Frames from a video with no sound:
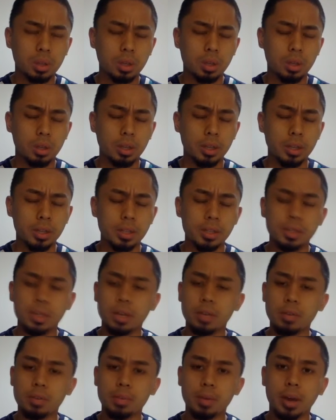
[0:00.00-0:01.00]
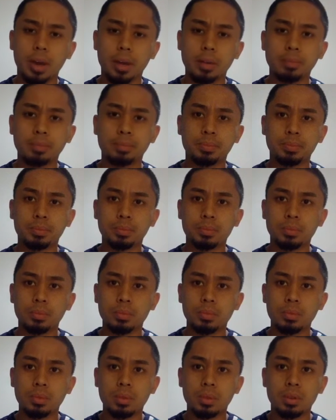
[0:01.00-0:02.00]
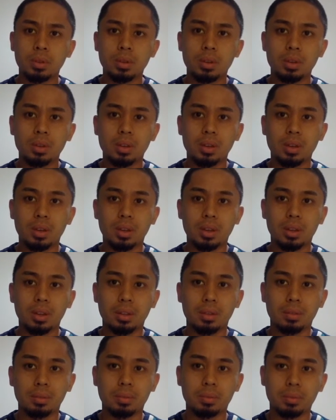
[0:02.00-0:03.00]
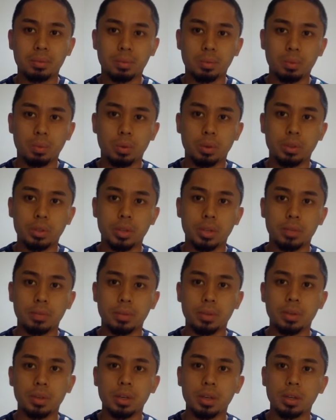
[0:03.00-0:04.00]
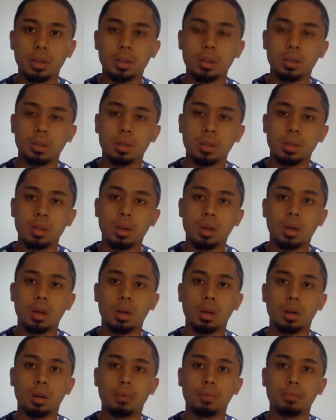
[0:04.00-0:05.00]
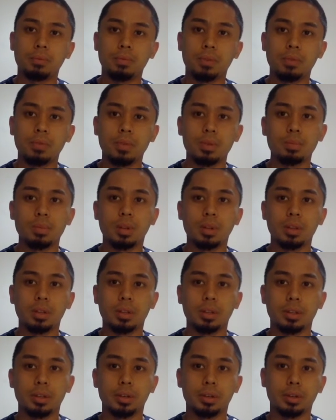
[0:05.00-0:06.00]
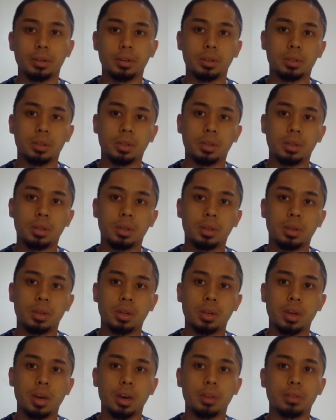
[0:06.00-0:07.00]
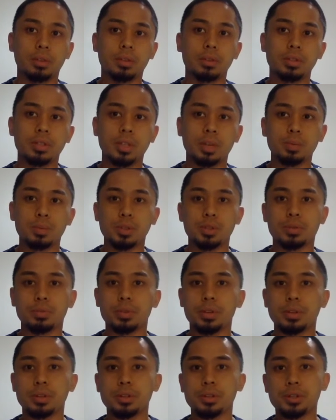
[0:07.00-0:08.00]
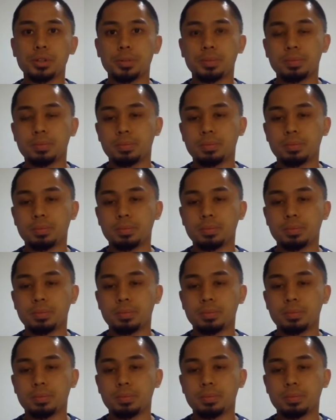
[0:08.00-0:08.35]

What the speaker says: a linen saver pad, and we definitely need a 50 milliliter catheter tip syringe.